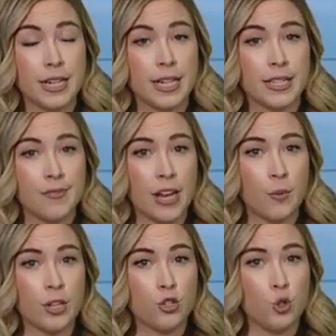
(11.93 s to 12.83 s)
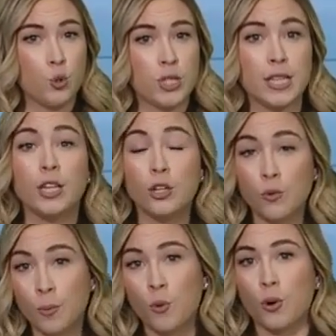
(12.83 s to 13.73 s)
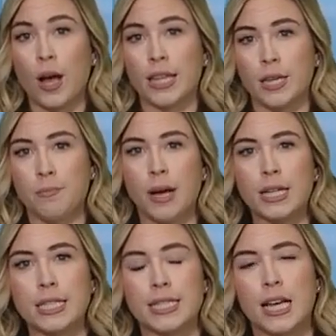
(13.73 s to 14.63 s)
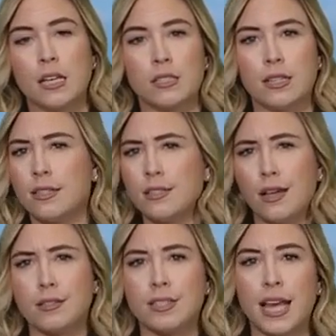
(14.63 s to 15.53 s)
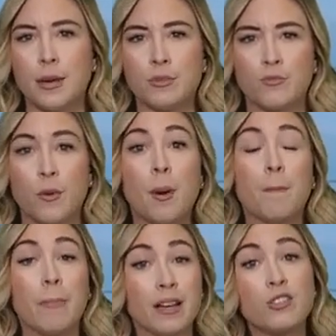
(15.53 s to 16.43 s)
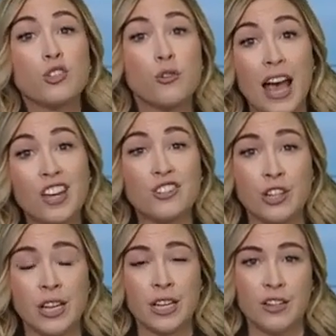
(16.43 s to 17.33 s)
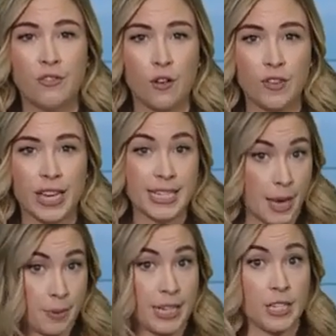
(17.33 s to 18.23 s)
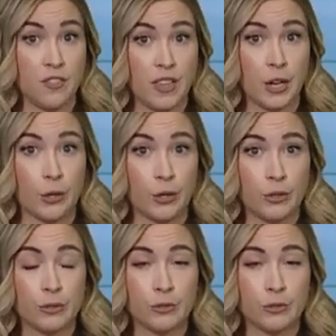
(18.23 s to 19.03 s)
As 7 Eyewitness News senior reporter Eileen Buckley tells us, this all stems from a bus crash involving a deputy's vehicle.